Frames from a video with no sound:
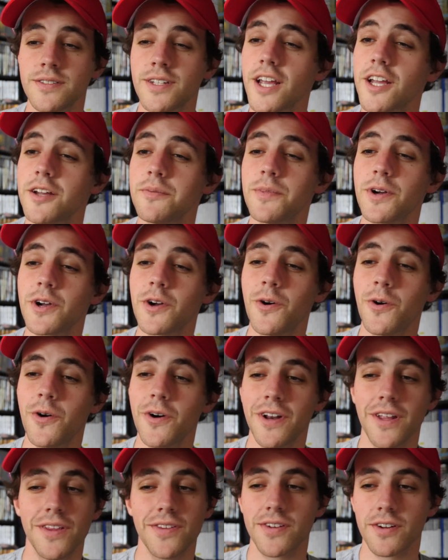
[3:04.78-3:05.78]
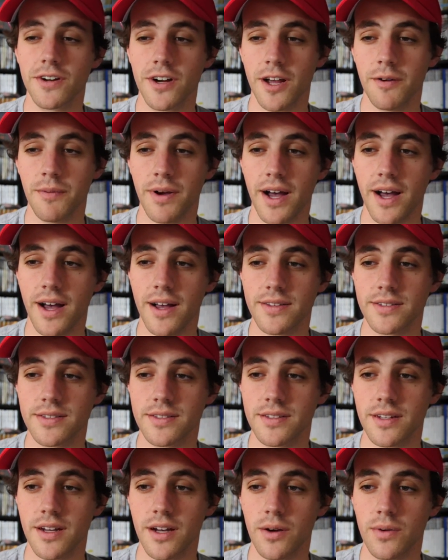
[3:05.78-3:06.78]
Jacob McCourt on Instagram
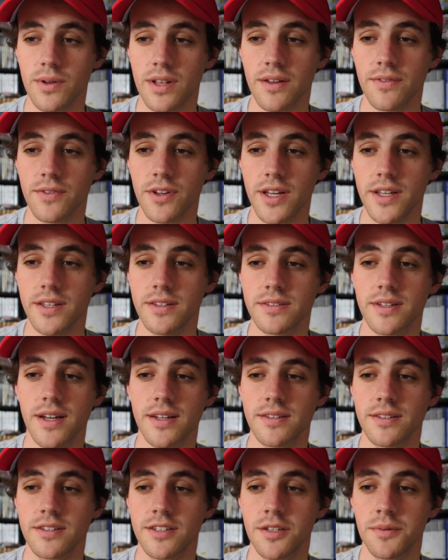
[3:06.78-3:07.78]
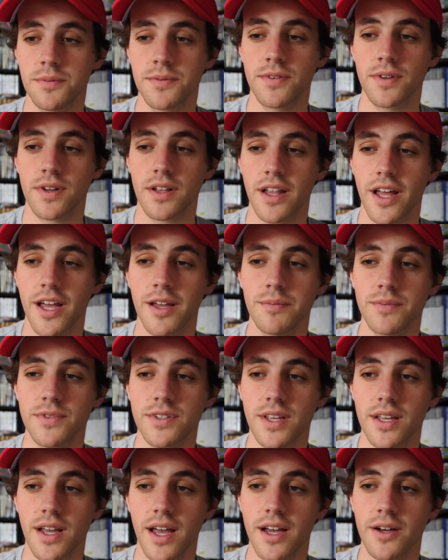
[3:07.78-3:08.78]
asks, I would love your insights and tips for claim
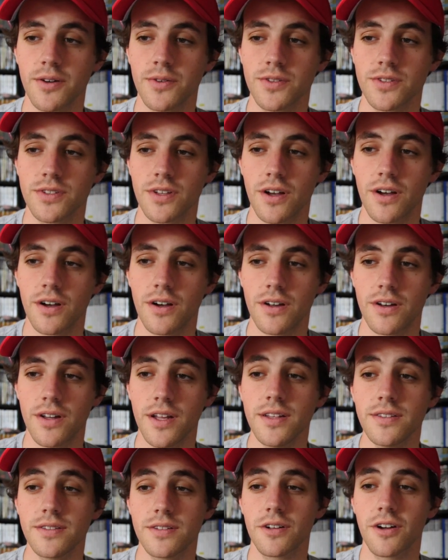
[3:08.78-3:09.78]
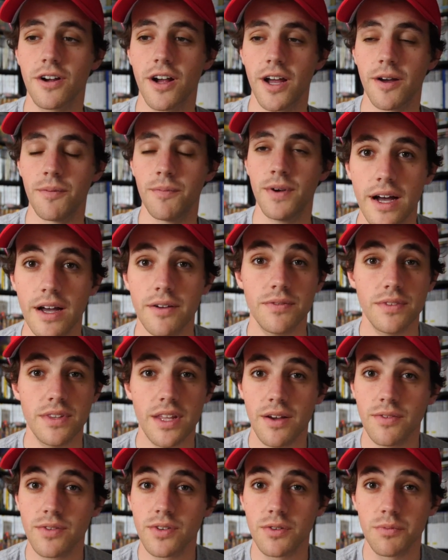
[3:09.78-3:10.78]
sales on Instagram. I've
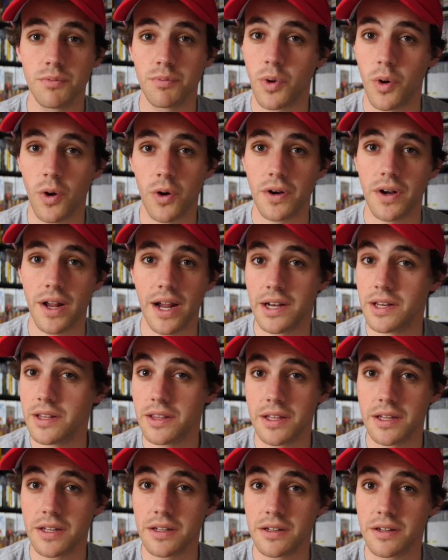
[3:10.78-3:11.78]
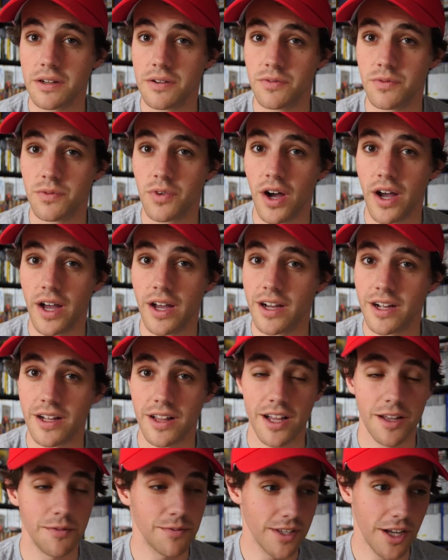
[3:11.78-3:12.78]
never bought anything via a
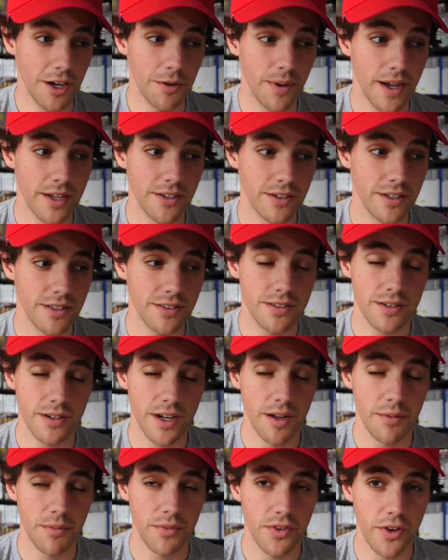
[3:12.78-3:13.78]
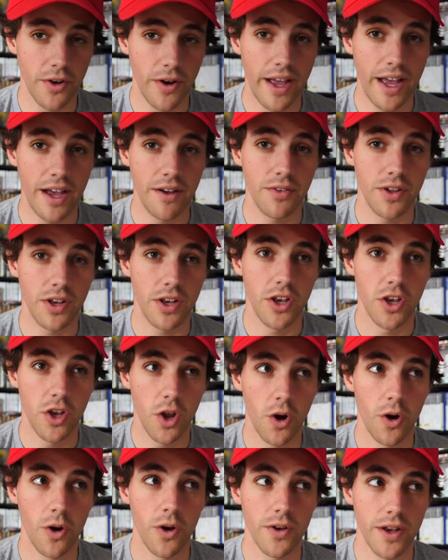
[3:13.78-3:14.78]
claim sale page on Instagram, so I have
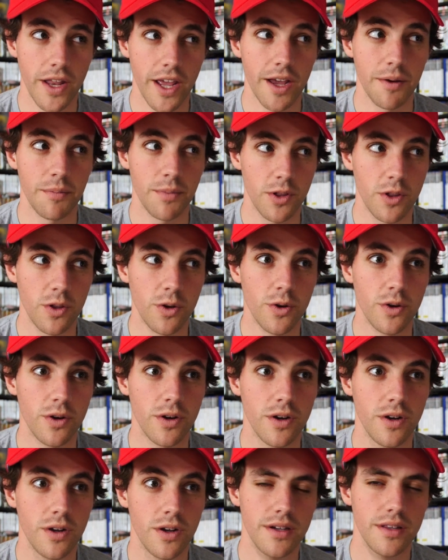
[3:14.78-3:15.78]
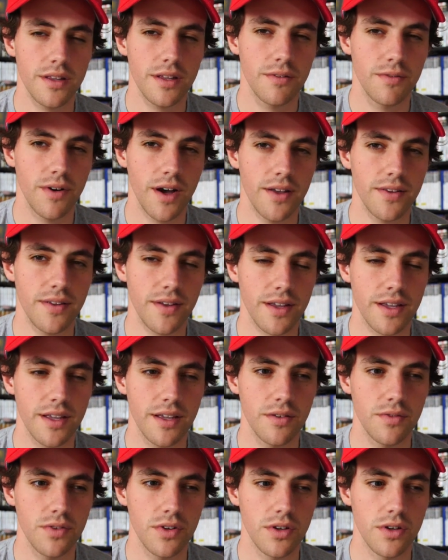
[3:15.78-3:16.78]
no damn clue. The only advice I can
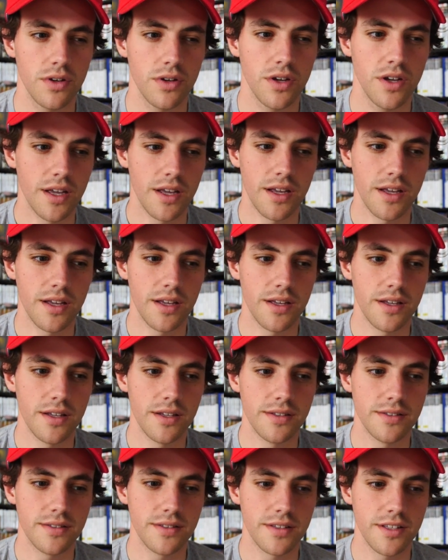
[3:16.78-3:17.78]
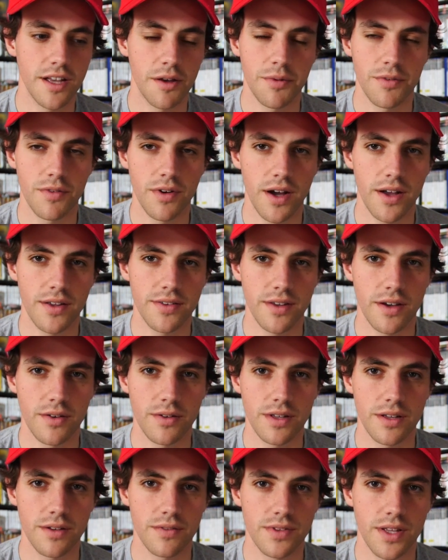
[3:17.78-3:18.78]
give you is the same advice I
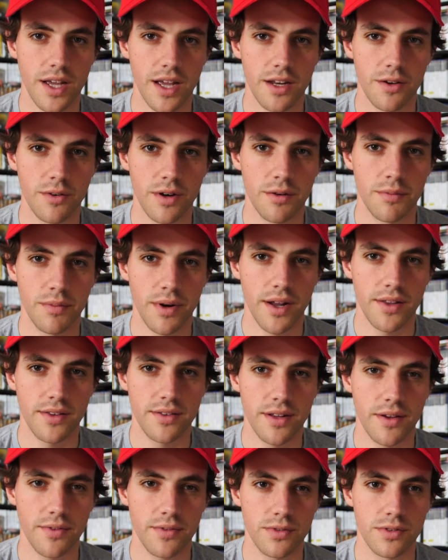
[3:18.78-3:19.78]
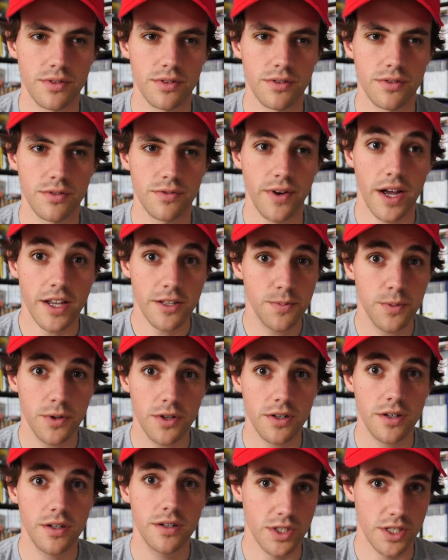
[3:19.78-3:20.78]
would give to anyone buying stuff through
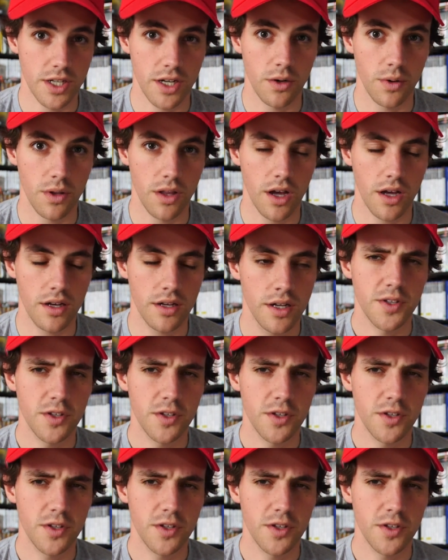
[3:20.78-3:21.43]
Facebook, which I do a lot.